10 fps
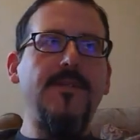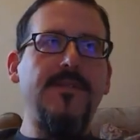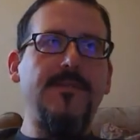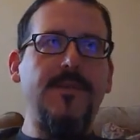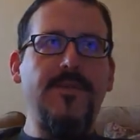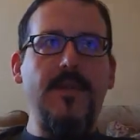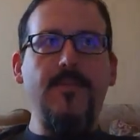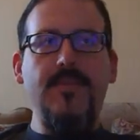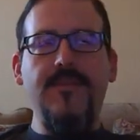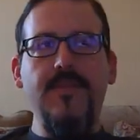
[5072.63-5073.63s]
for example,
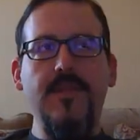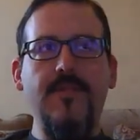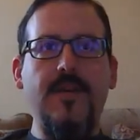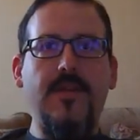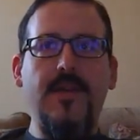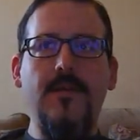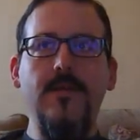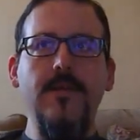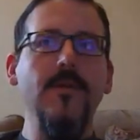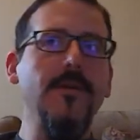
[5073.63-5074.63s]
instead of LA or New
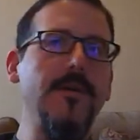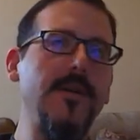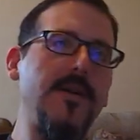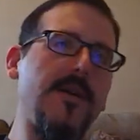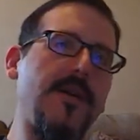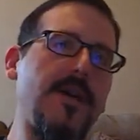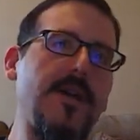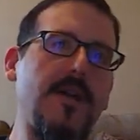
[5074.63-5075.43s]
York. And all of